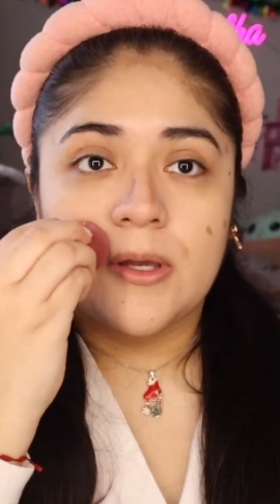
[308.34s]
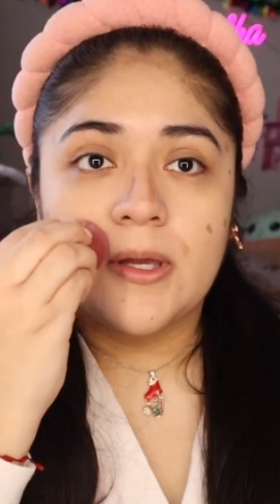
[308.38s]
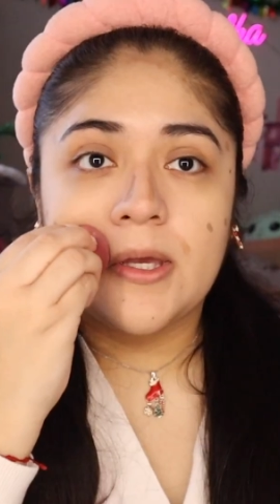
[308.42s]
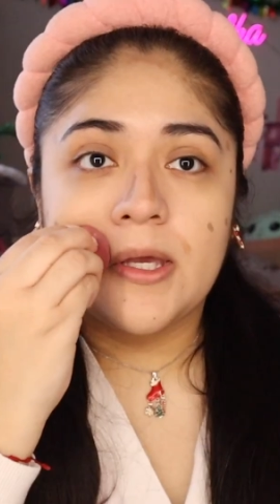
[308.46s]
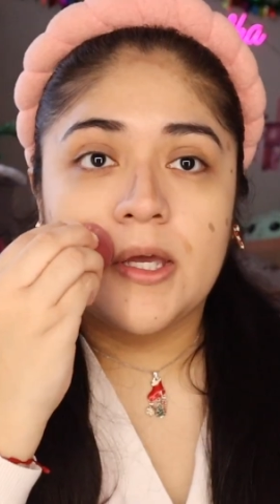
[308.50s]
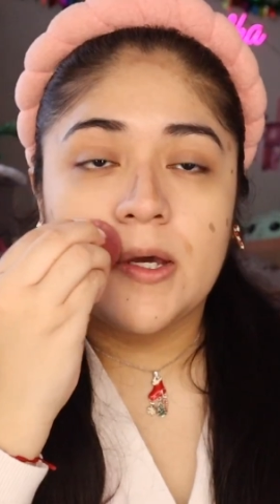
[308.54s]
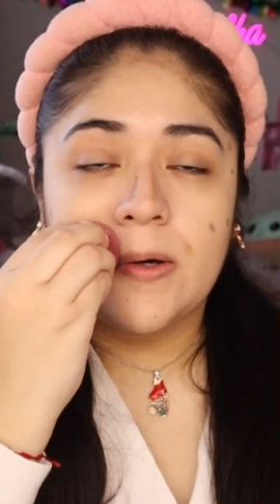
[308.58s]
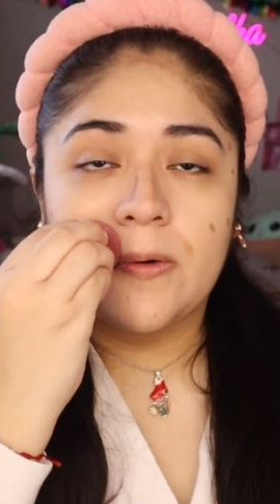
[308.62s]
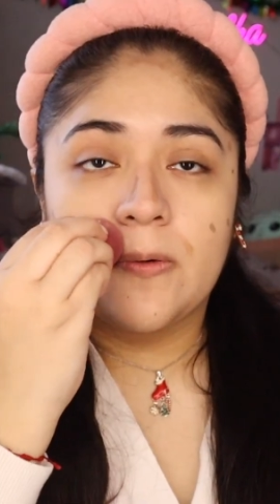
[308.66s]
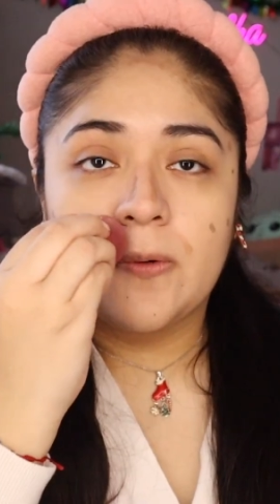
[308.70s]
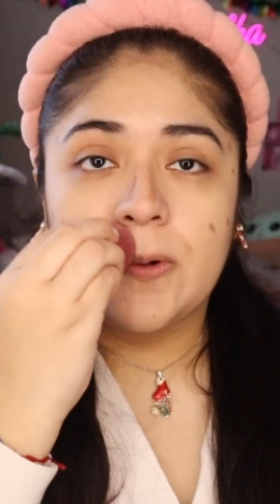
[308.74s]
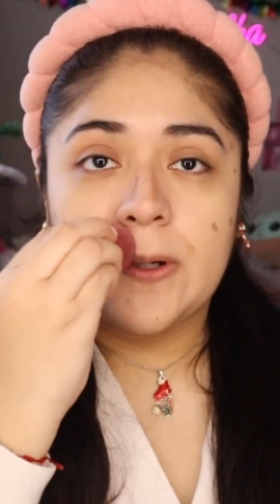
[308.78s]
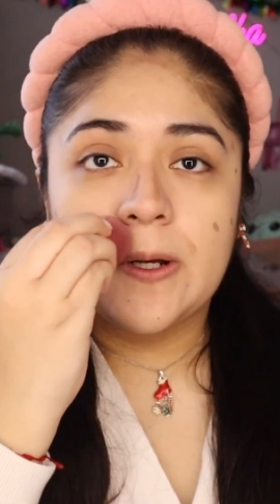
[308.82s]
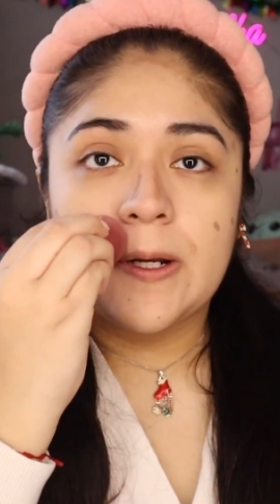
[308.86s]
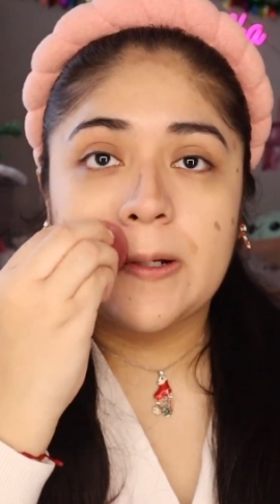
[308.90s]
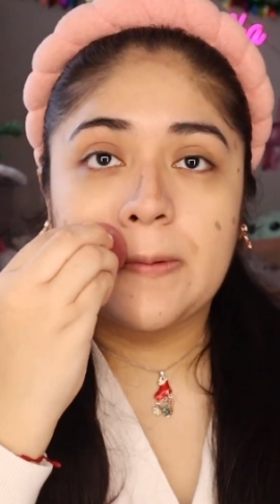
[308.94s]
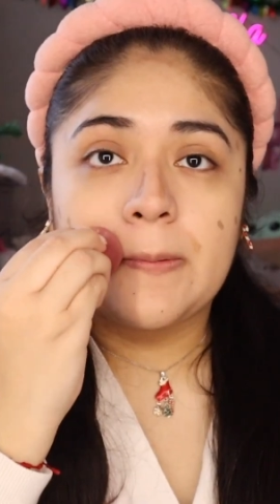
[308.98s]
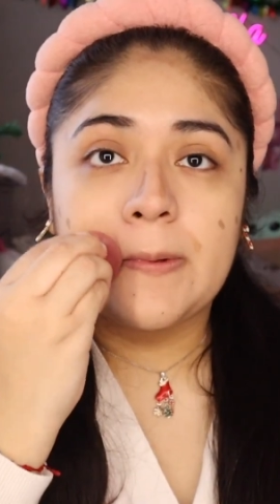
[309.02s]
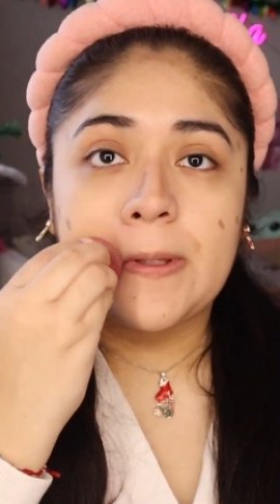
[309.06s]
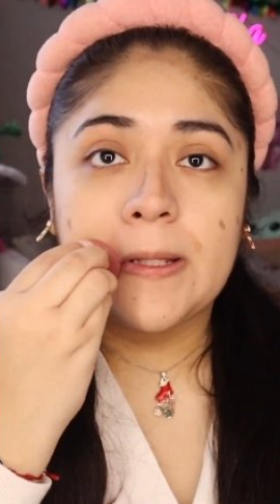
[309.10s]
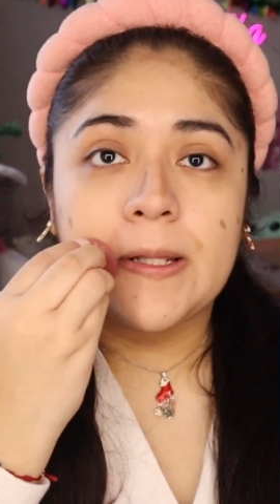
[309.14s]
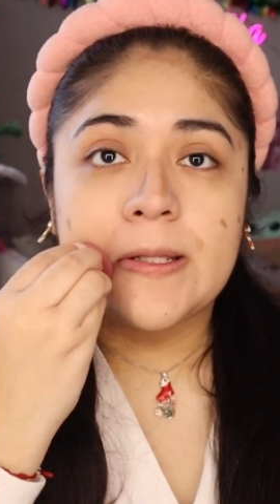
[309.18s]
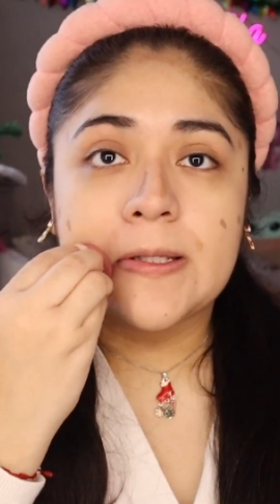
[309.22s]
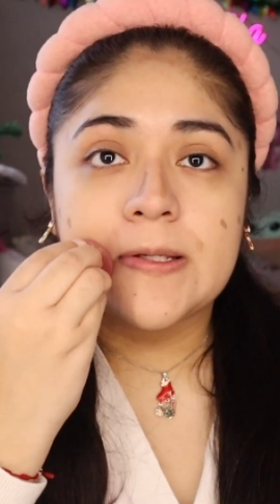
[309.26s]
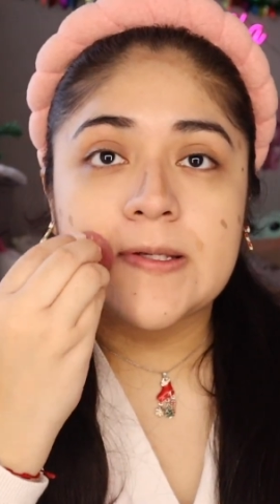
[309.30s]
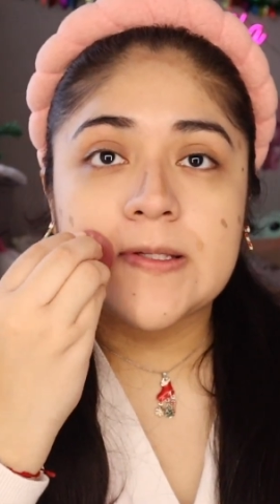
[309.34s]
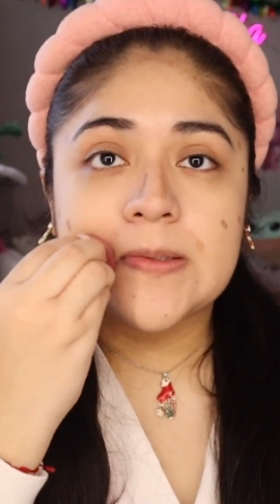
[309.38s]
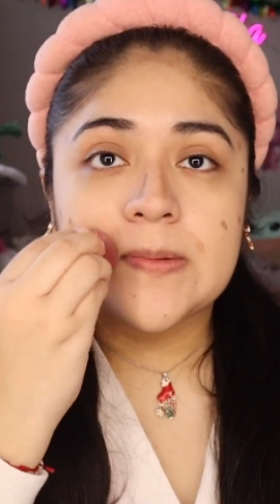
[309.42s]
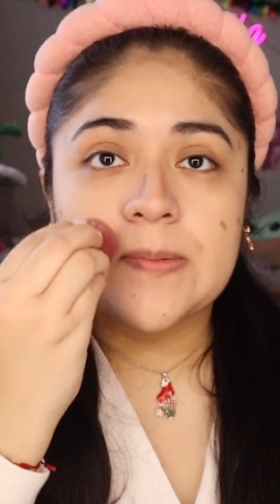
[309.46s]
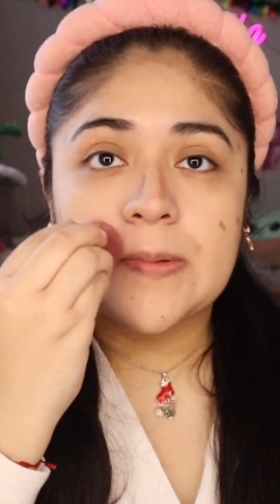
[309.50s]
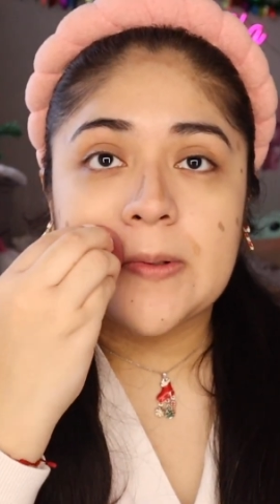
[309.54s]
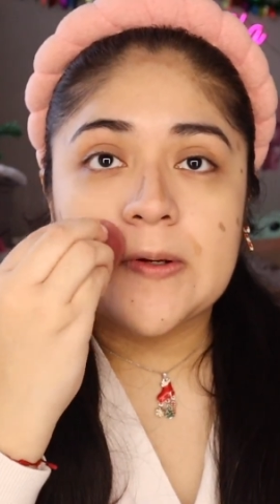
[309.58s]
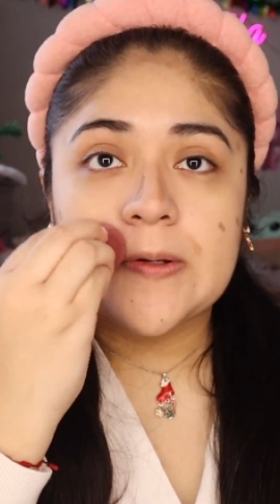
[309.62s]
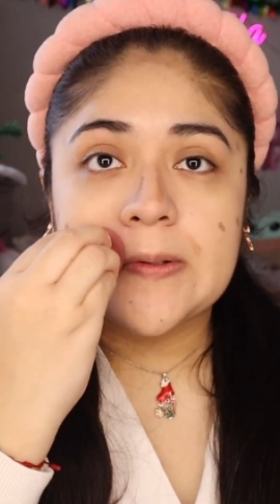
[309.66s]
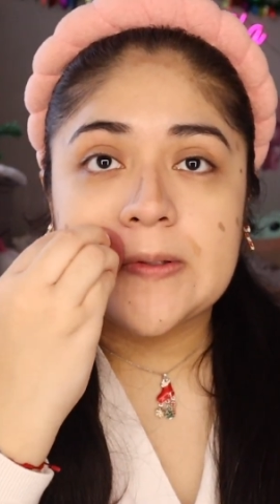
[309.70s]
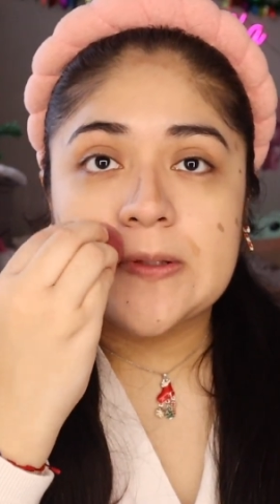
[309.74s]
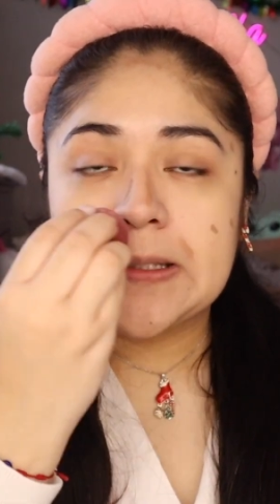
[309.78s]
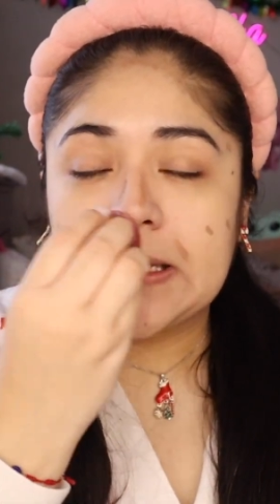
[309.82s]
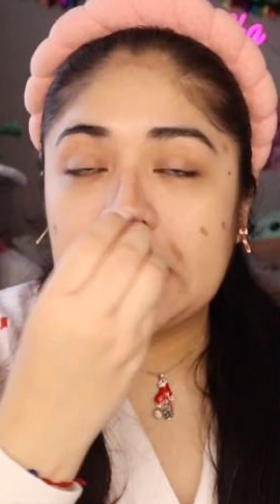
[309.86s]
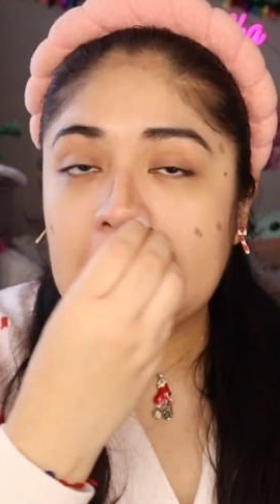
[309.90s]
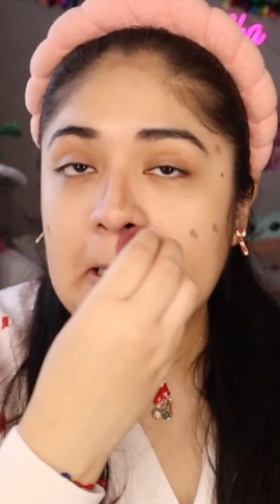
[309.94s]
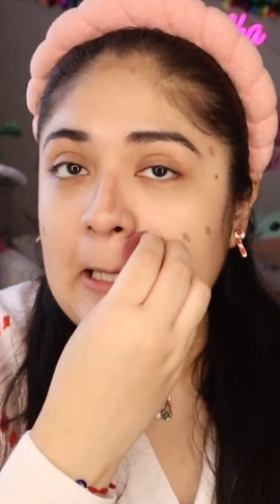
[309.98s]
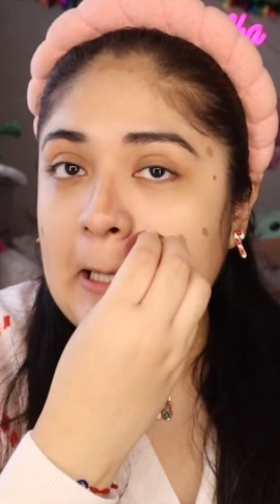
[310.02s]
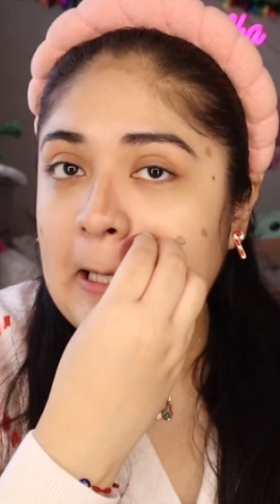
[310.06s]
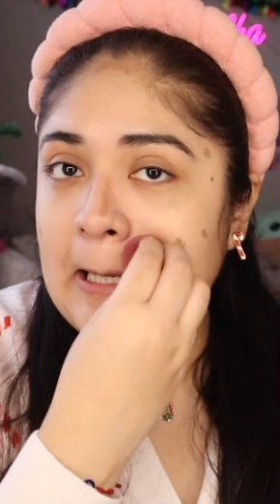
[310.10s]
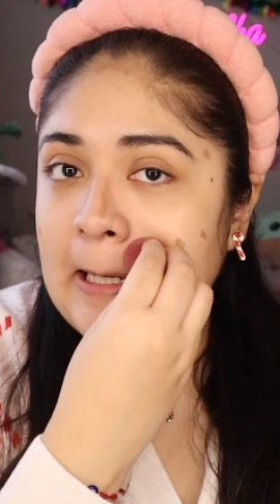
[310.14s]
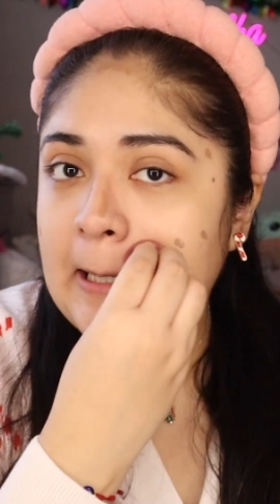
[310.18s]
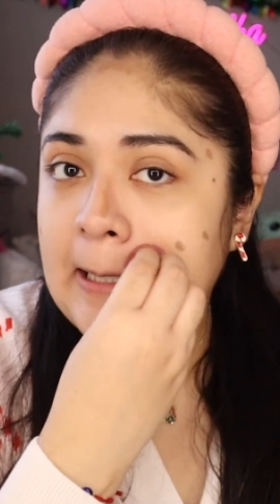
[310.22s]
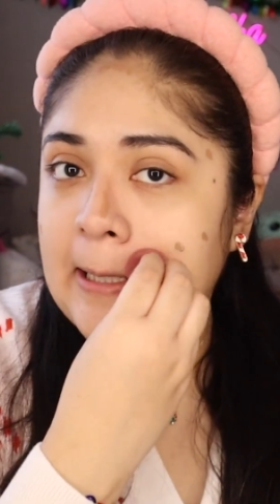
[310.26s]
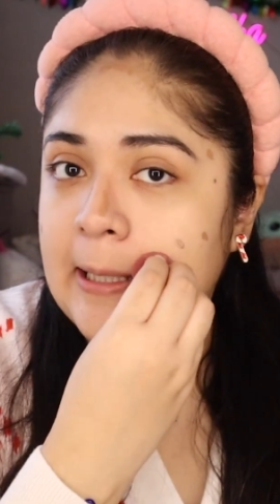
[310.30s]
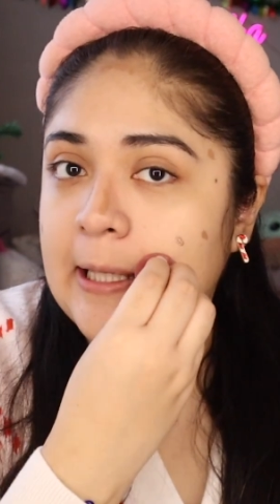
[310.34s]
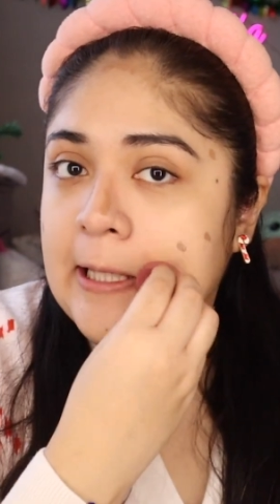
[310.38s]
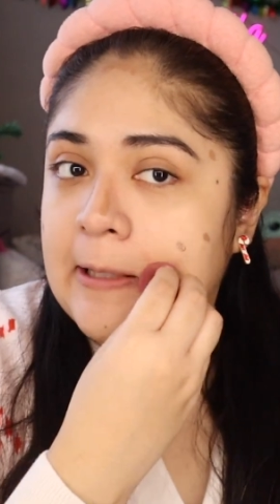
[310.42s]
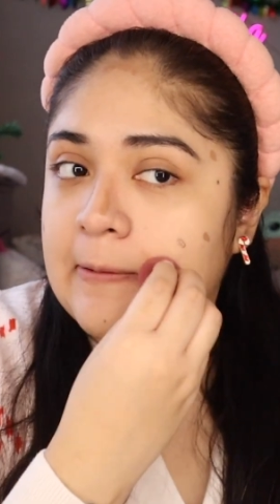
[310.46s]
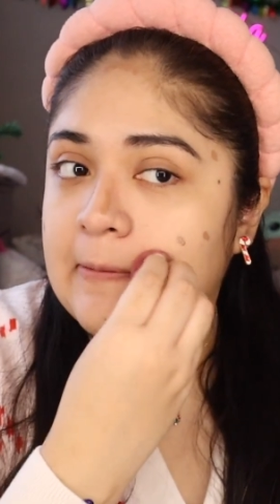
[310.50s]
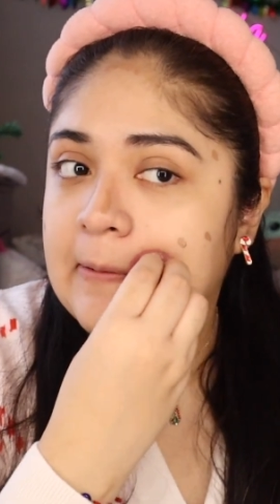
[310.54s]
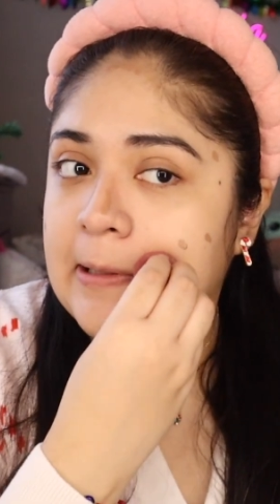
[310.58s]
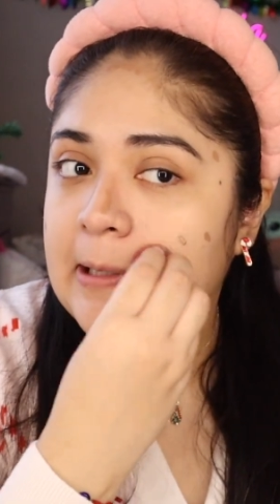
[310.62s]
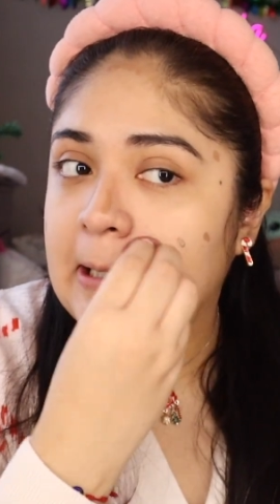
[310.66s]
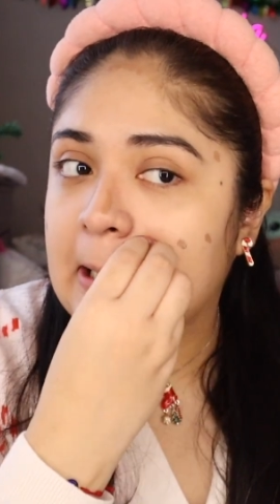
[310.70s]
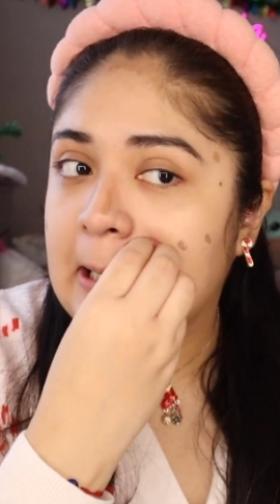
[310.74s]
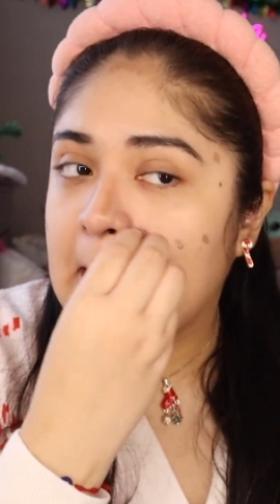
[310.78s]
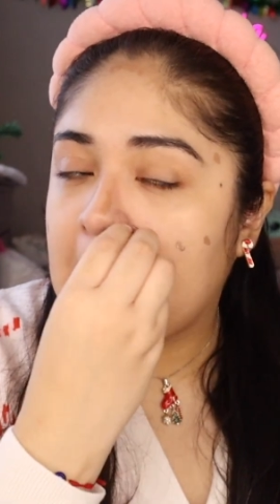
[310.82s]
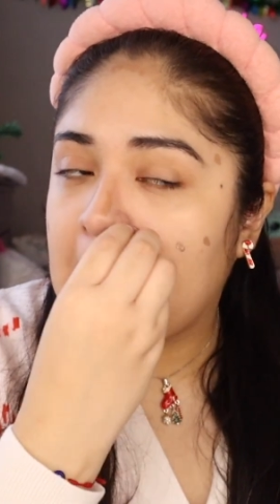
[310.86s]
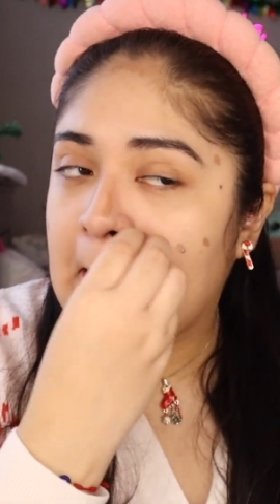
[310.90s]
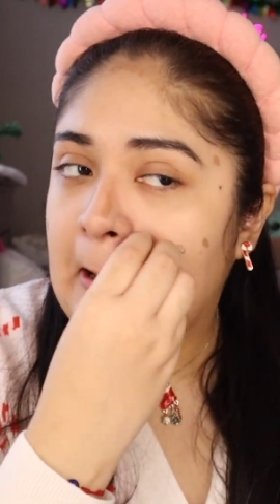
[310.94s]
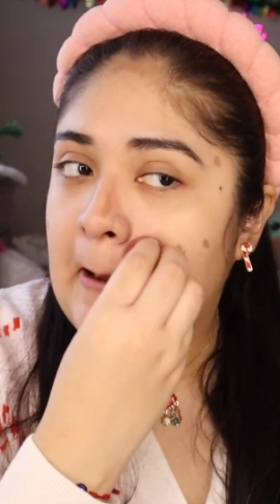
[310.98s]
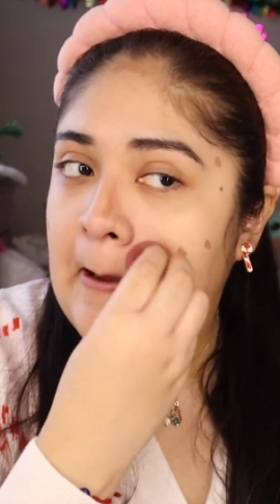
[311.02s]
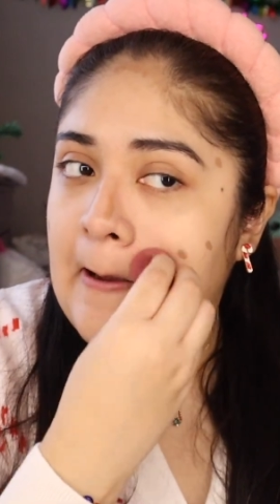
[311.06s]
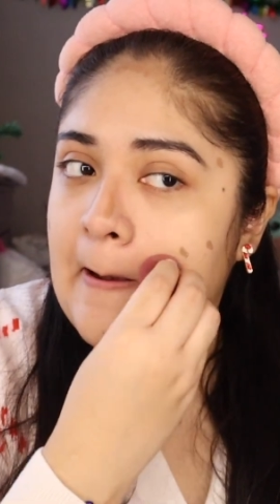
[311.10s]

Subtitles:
And we're gonna be dispersing evenly.